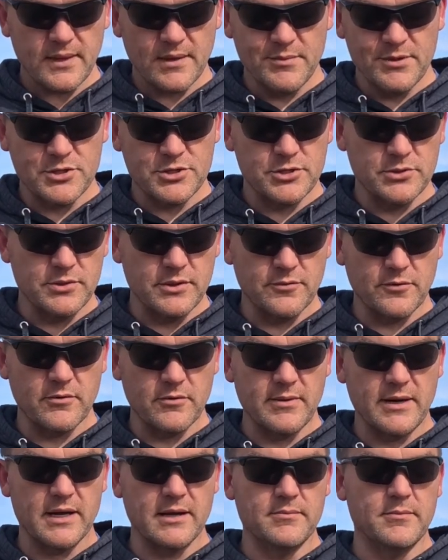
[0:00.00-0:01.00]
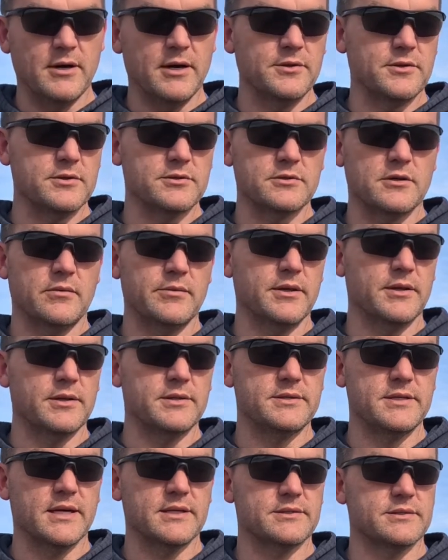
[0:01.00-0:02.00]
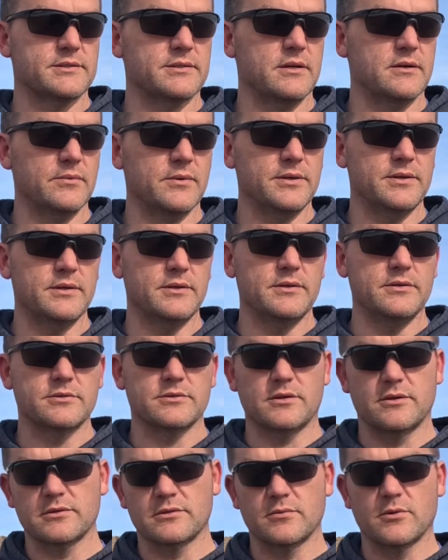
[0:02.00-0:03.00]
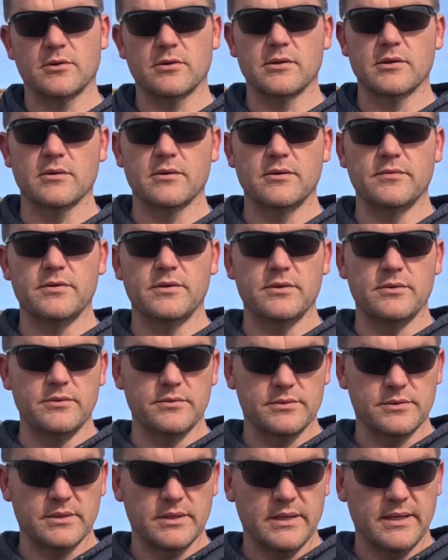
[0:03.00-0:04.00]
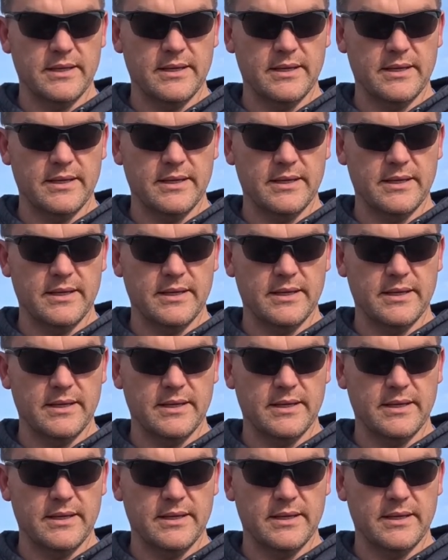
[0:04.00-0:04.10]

Been shooting it for about a month. You saw me on the Texas hunt with it. You saw some earlier reviews.